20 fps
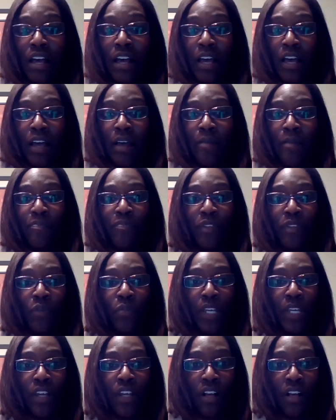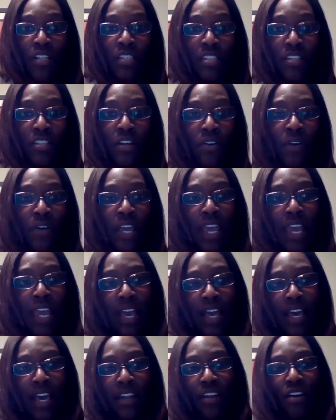We also
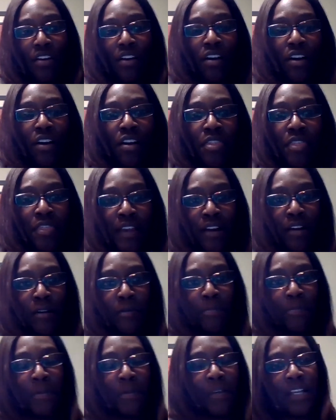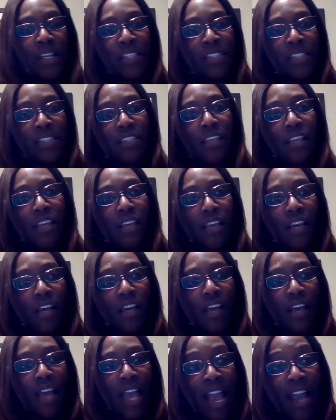had our therapists,
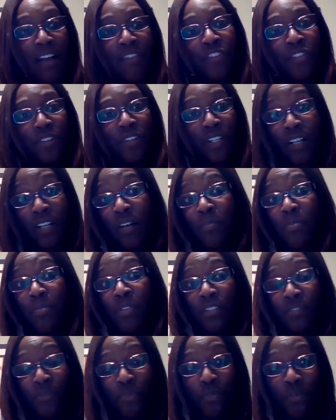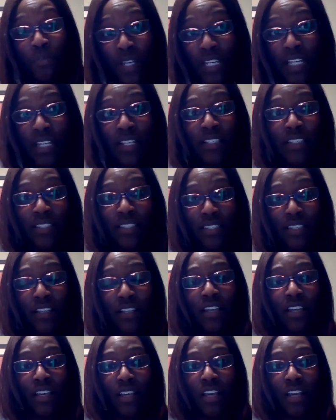after a couple of weeks,